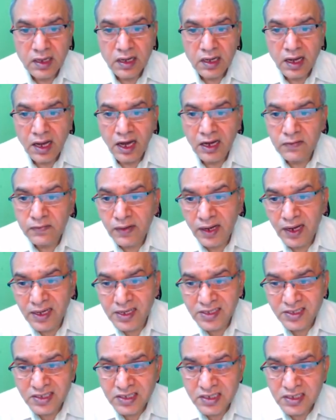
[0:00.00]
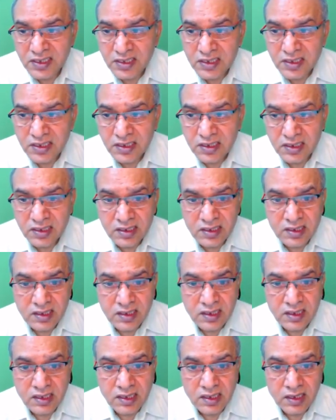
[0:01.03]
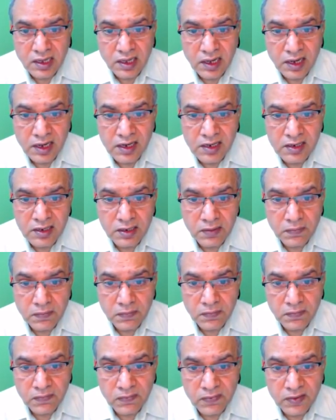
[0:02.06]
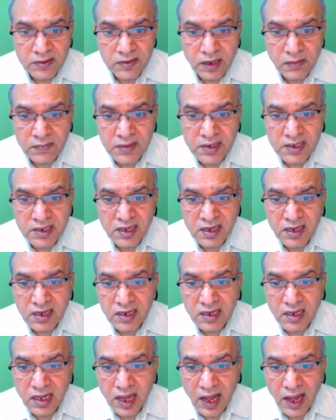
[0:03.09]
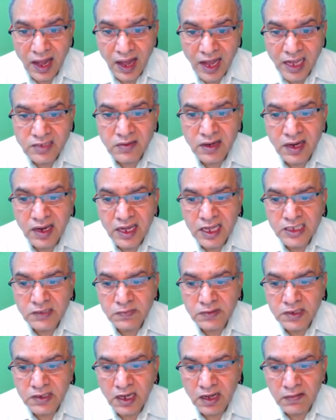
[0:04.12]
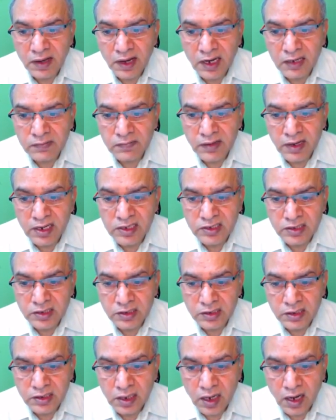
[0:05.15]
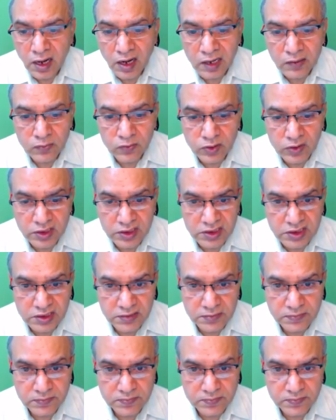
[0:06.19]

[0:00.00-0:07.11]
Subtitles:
unbalance in fundamental as well as we have unbalance in the harmonics.